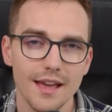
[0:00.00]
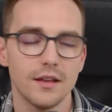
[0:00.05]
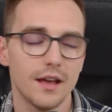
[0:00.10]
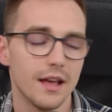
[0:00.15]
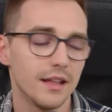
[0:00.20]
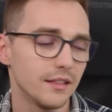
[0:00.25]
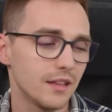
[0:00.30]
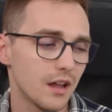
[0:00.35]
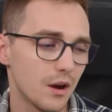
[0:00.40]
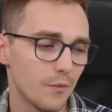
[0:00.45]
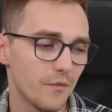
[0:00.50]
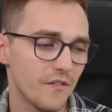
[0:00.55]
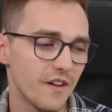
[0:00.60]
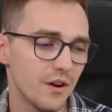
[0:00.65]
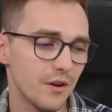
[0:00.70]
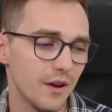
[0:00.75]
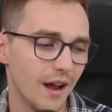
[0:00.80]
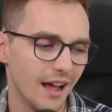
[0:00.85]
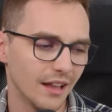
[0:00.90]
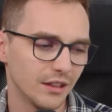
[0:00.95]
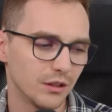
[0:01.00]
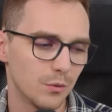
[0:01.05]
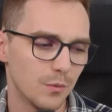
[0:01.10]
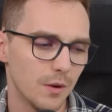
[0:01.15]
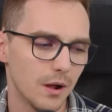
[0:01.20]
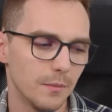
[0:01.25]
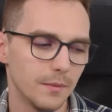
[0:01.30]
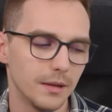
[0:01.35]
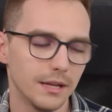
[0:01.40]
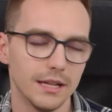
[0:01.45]
and they're very
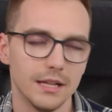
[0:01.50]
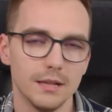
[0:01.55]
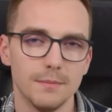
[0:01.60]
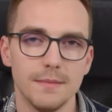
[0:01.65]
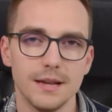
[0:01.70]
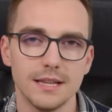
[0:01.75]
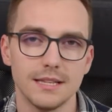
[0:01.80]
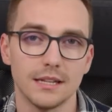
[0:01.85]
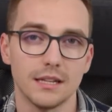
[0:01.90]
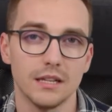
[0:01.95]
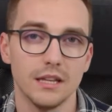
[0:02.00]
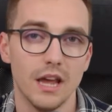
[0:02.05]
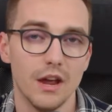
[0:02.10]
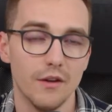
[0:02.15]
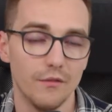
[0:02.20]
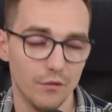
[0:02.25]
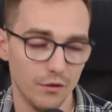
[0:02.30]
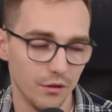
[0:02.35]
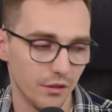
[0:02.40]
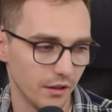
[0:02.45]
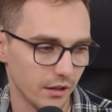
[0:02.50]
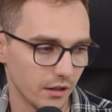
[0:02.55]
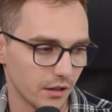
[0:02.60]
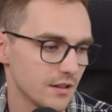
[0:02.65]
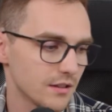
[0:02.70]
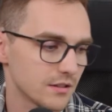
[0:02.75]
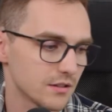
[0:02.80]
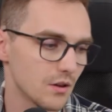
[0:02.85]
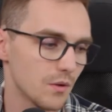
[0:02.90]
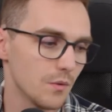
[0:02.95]
underwhelming in basically everything.
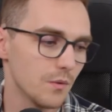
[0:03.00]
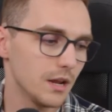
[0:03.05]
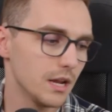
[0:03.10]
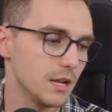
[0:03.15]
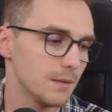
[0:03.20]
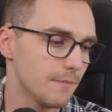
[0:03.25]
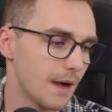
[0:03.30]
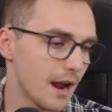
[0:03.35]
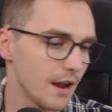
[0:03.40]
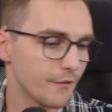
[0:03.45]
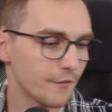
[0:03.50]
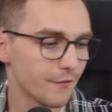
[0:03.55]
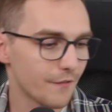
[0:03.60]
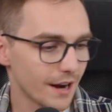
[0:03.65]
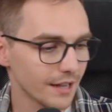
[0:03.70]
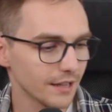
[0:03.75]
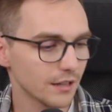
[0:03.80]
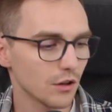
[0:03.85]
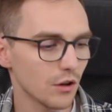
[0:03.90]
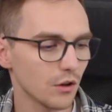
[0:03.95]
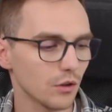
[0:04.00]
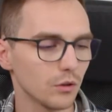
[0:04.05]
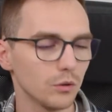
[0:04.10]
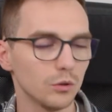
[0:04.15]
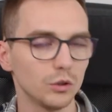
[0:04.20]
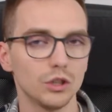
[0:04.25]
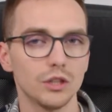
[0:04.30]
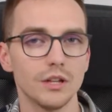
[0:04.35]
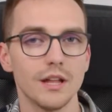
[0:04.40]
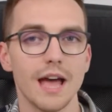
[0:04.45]
So in my final
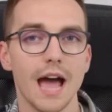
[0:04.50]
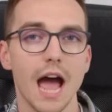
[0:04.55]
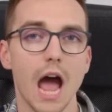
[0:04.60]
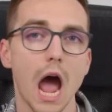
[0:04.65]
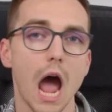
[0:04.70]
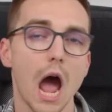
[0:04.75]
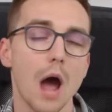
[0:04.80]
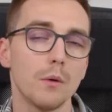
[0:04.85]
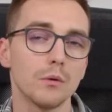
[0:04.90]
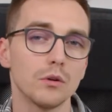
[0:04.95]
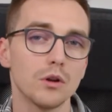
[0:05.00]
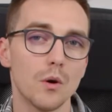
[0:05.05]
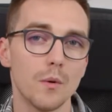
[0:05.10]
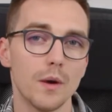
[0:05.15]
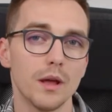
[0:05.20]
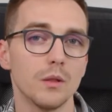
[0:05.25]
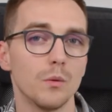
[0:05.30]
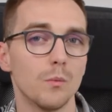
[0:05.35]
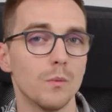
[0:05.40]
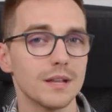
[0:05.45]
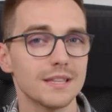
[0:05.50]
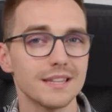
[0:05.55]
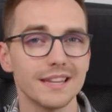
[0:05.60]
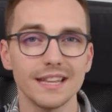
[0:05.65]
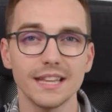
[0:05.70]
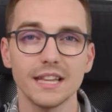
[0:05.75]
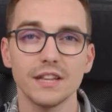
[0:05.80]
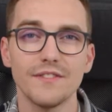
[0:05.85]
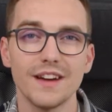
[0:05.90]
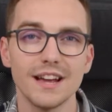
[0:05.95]
conclusion, I would go and once
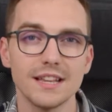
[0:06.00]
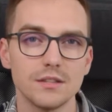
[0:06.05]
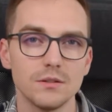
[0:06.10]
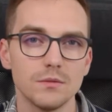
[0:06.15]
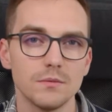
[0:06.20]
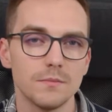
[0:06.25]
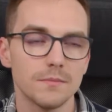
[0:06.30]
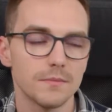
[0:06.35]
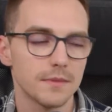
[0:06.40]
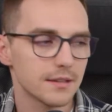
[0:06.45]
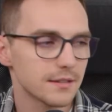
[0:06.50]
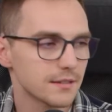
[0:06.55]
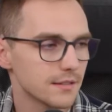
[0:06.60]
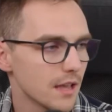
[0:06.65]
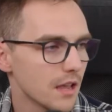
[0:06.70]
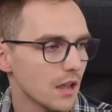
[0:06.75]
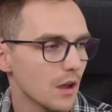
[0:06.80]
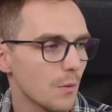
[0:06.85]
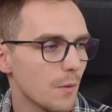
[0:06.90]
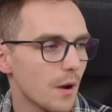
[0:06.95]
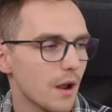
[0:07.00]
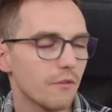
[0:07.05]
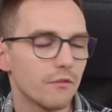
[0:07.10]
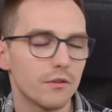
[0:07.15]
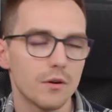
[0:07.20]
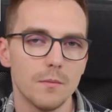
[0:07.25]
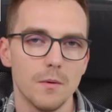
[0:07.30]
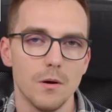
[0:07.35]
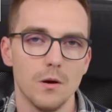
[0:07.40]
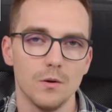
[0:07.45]
again advise you, stay away
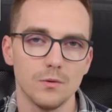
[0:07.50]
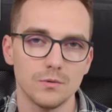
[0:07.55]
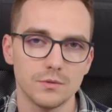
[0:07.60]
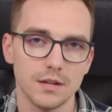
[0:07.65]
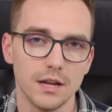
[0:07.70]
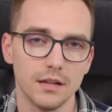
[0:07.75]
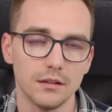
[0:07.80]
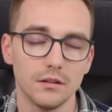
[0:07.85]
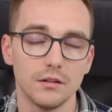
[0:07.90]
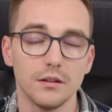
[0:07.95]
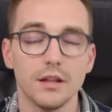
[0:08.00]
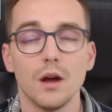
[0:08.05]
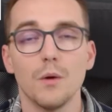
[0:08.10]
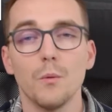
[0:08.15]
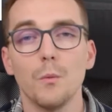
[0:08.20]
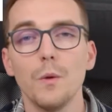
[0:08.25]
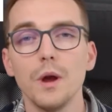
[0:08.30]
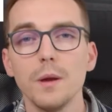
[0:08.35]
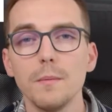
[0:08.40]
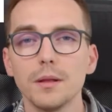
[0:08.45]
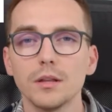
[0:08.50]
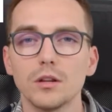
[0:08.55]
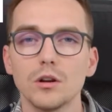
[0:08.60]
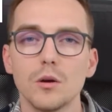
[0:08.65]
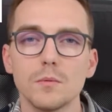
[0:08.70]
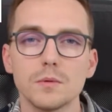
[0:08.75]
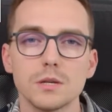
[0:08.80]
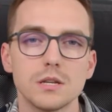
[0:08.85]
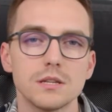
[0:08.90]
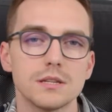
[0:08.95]
from HostGator. There are way better
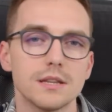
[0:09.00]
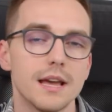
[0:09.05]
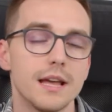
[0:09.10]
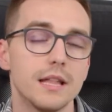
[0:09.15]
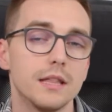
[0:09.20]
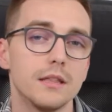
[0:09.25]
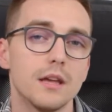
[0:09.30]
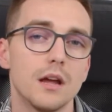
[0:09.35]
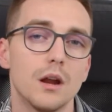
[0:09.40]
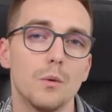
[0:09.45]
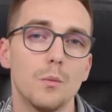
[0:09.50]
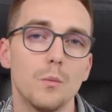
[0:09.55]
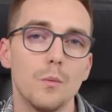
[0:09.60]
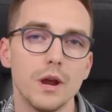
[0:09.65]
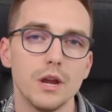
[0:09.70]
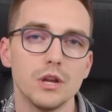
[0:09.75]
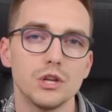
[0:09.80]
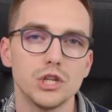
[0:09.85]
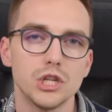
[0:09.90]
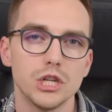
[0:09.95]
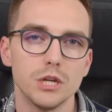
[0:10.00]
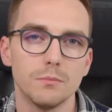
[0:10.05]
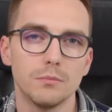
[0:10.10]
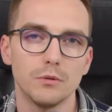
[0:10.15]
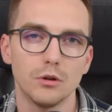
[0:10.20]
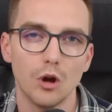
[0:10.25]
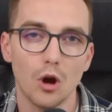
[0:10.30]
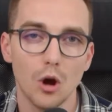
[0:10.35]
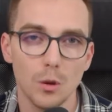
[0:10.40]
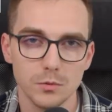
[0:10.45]
options and there are way
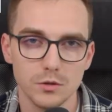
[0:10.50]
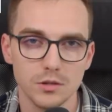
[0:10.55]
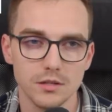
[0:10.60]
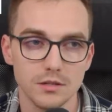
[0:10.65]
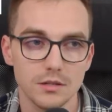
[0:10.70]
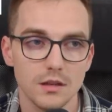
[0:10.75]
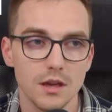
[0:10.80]
cheaper options.